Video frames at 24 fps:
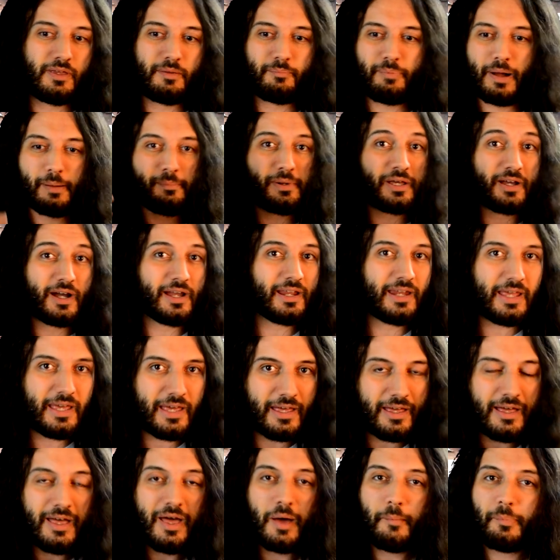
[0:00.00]
public
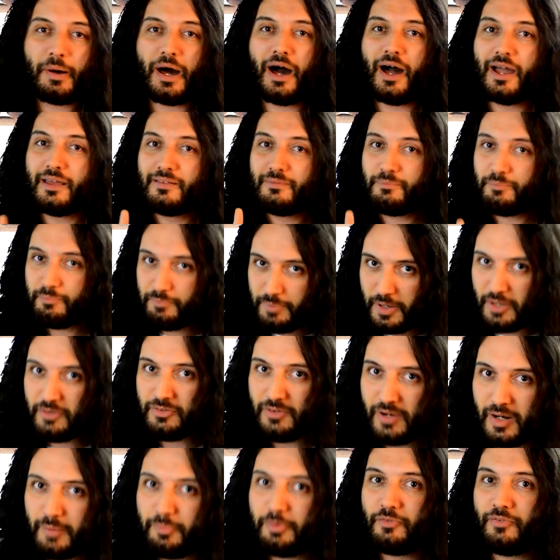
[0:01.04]
idea, but I
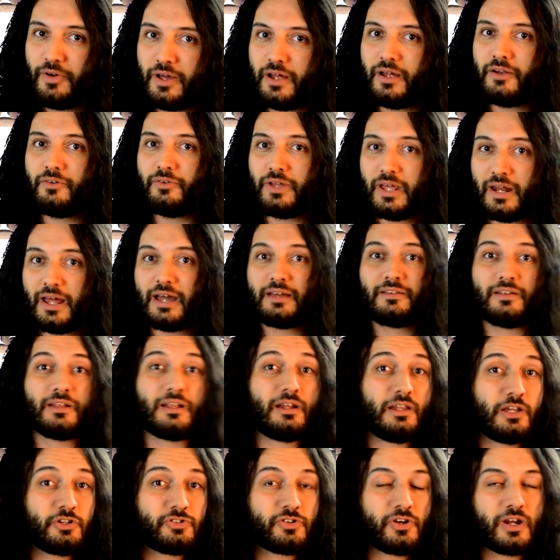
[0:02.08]
personally prefer reenacting
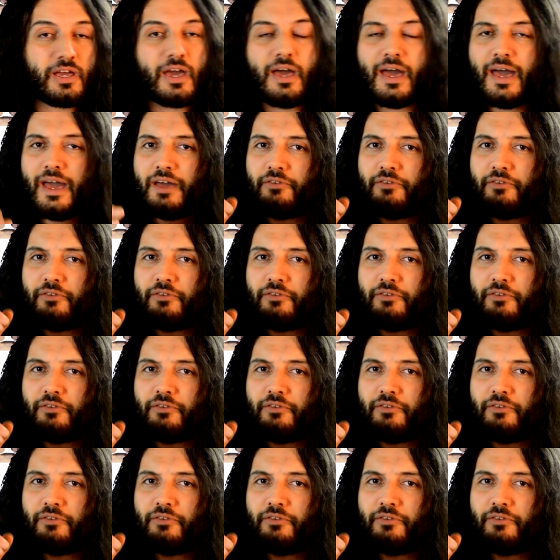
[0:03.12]
a Legionary.